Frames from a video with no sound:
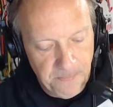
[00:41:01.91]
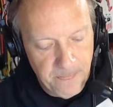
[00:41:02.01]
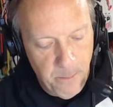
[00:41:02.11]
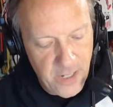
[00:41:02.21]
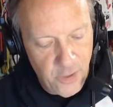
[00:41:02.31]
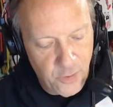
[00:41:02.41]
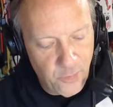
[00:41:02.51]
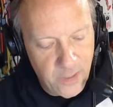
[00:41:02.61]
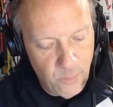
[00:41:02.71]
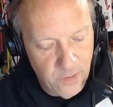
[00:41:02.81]
Meadow
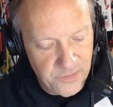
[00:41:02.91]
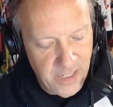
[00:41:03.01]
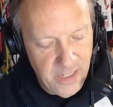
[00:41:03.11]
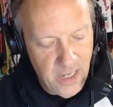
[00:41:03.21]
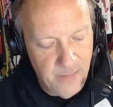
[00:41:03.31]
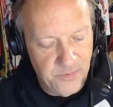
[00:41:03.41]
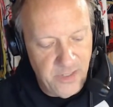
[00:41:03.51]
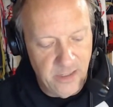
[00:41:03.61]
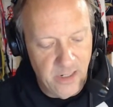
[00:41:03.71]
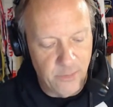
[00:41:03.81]
Creek once again
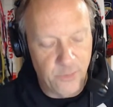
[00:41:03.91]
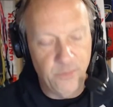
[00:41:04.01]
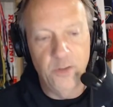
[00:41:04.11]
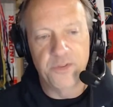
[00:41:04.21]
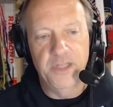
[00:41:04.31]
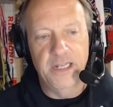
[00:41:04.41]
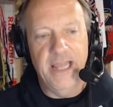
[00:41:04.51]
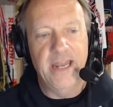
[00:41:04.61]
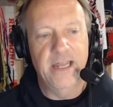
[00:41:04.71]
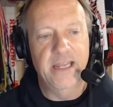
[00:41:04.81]
upsetting number 3 North
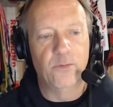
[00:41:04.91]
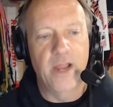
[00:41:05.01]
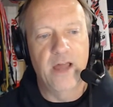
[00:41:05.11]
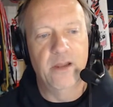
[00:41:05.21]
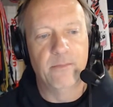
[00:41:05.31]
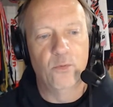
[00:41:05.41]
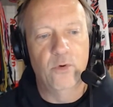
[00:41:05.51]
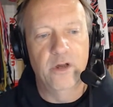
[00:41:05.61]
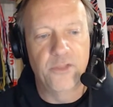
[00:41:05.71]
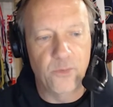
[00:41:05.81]
Atlanta in round number
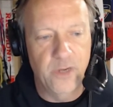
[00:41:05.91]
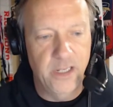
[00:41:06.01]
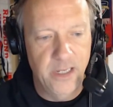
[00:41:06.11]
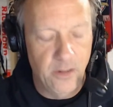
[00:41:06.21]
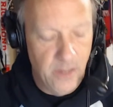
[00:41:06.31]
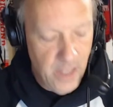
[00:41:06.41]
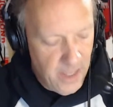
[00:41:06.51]
1 3-0.